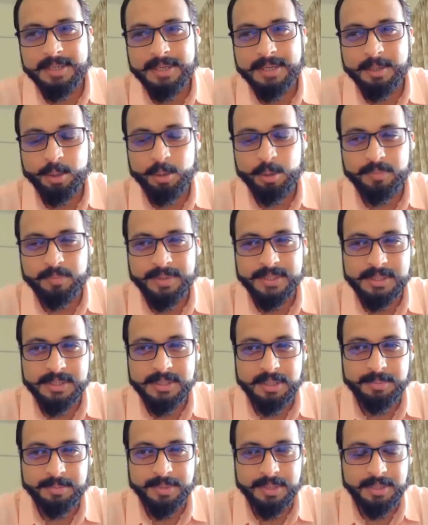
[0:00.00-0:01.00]
Ji, I always
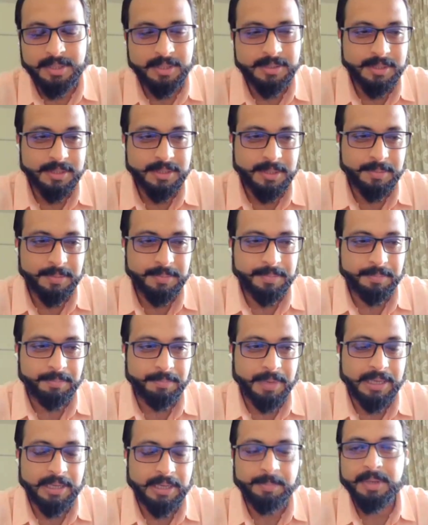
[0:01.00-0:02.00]
term it as a
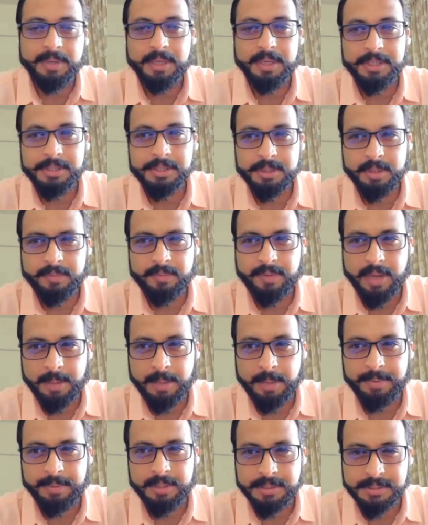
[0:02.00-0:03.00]
multiplication of
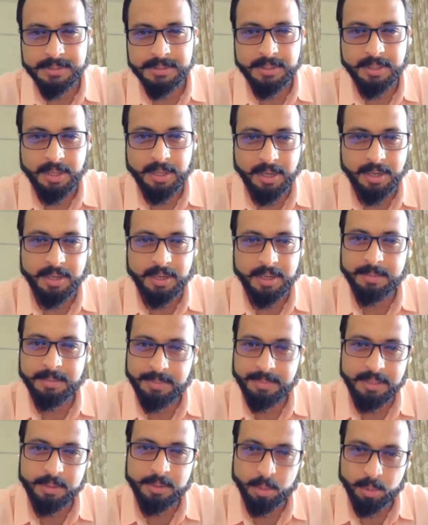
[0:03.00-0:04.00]
happiness. Had I
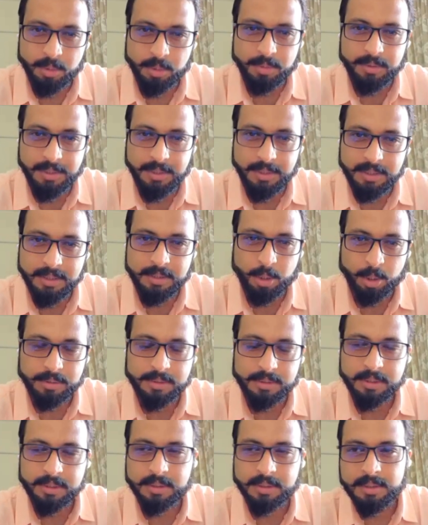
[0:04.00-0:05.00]
been only a
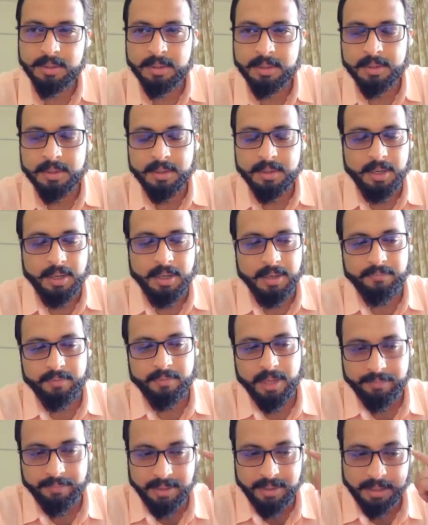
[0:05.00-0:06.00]
doctor, I
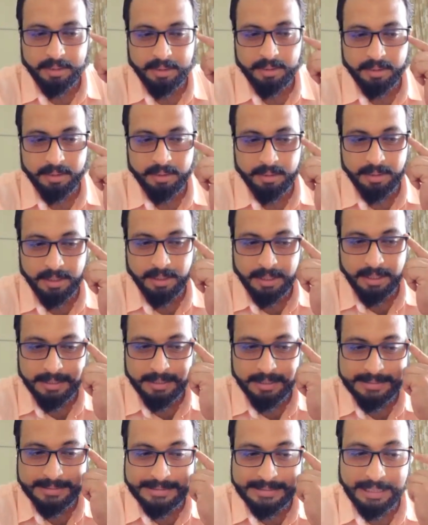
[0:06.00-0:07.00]
would have catered,
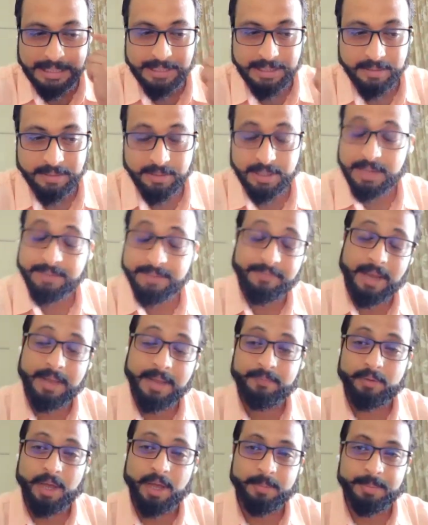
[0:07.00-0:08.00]
say, if
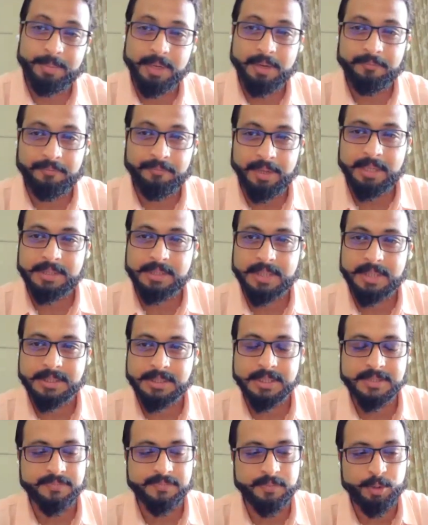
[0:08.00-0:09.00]
I would have been a very
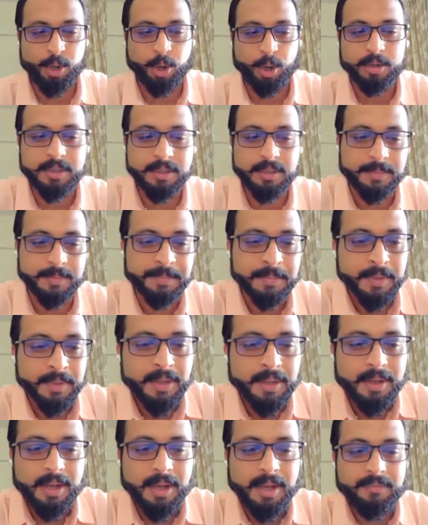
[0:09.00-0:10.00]
successful doctor,
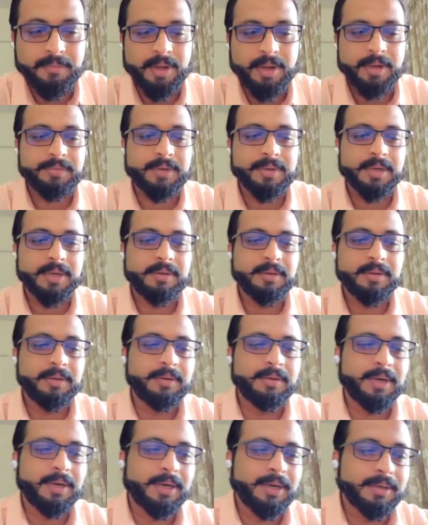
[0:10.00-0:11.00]
I would have
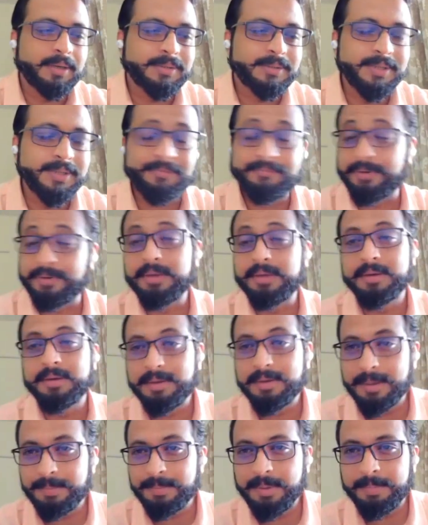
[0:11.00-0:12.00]
catered, say,
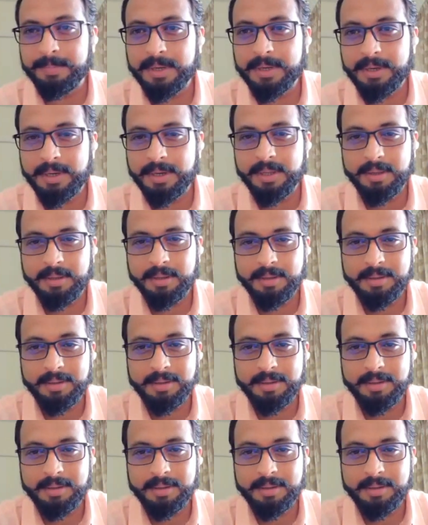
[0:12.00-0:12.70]
500 people a day.